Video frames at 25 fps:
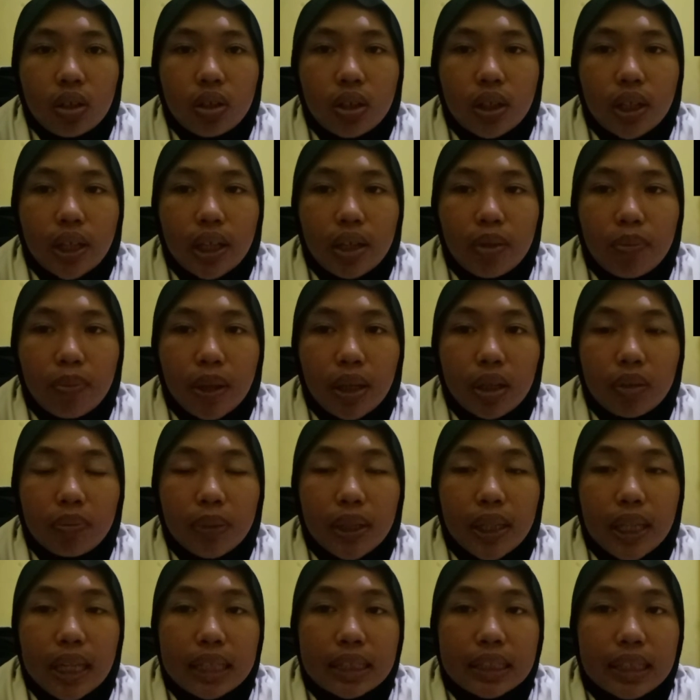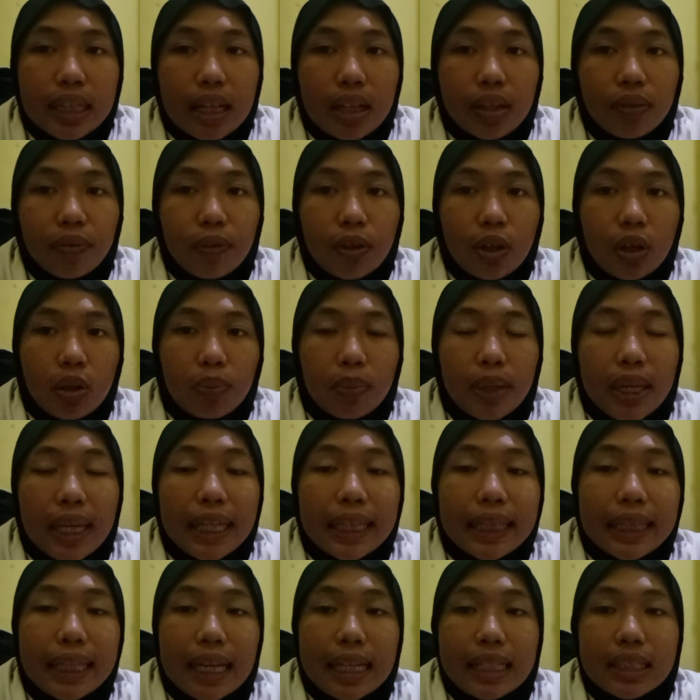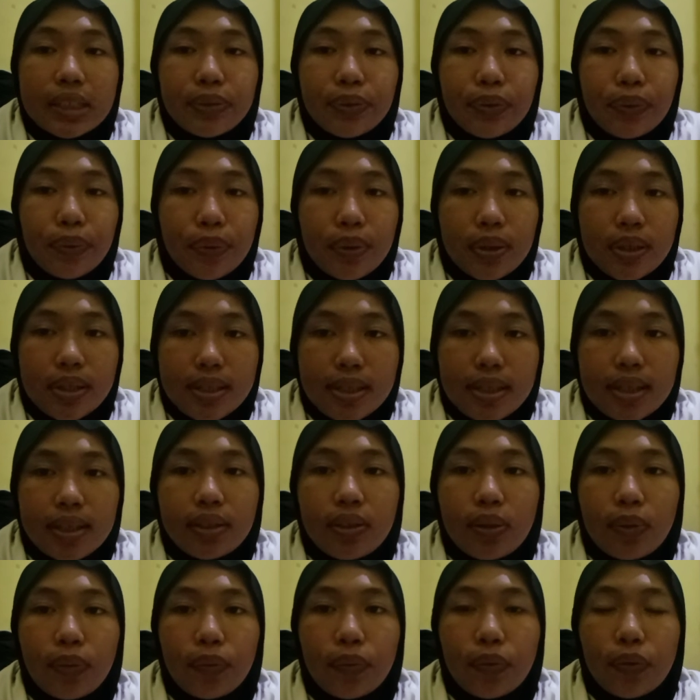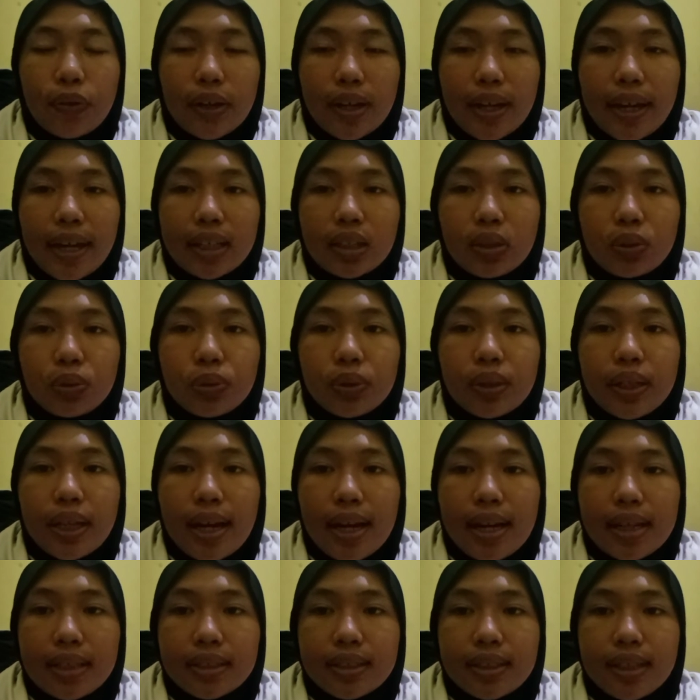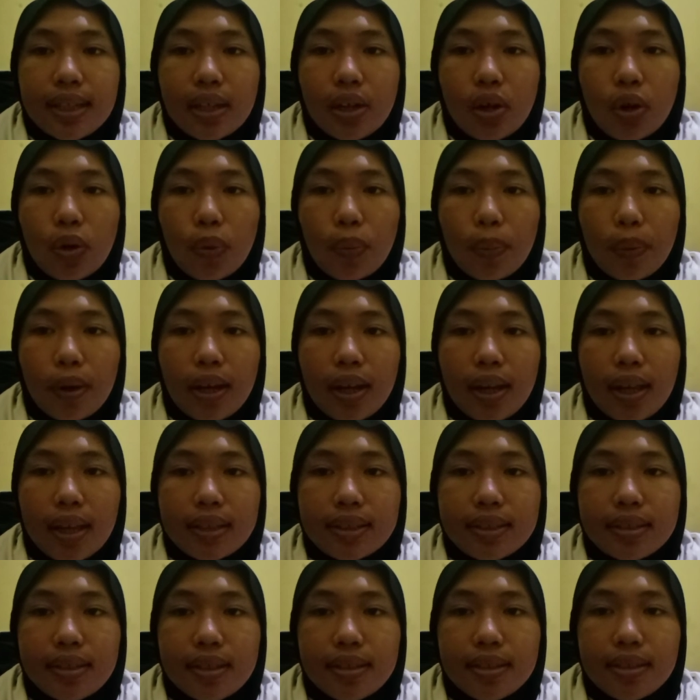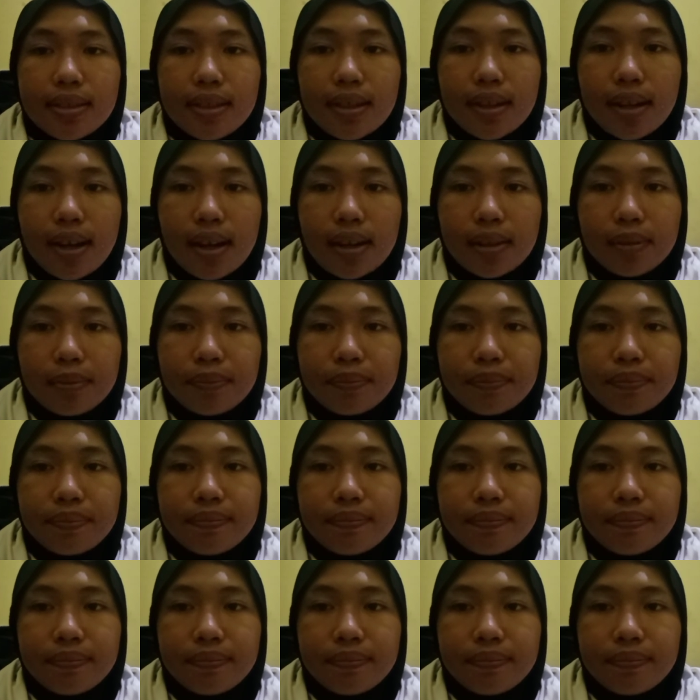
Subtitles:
Okay, maybe that's all for me. Thanks for watching. Don't forget to like, share, comment, and subscribe.